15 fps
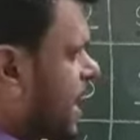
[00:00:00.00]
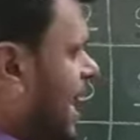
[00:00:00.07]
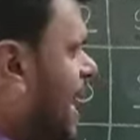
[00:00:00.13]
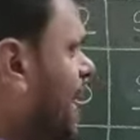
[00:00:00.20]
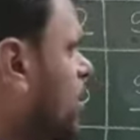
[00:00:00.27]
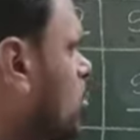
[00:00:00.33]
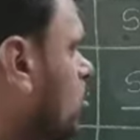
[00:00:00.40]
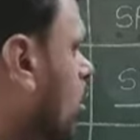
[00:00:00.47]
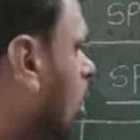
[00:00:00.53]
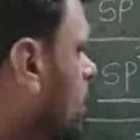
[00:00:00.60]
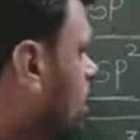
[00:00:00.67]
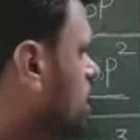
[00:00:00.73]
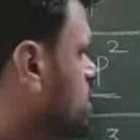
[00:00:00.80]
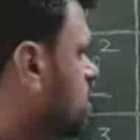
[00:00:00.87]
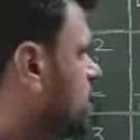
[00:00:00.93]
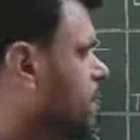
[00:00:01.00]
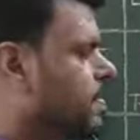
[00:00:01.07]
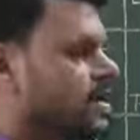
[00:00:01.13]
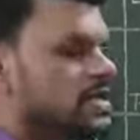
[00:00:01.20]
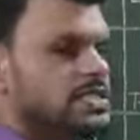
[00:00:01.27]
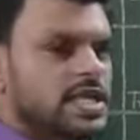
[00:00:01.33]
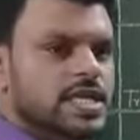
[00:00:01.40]
and coordination
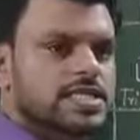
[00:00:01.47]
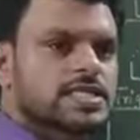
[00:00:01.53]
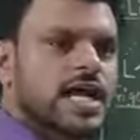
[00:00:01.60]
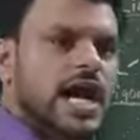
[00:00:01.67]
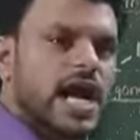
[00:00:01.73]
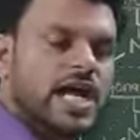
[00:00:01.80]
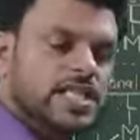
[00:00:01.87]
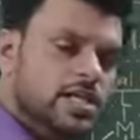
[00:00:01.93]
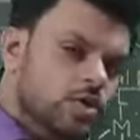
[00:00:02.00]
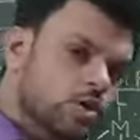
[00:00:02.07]
number 6 are the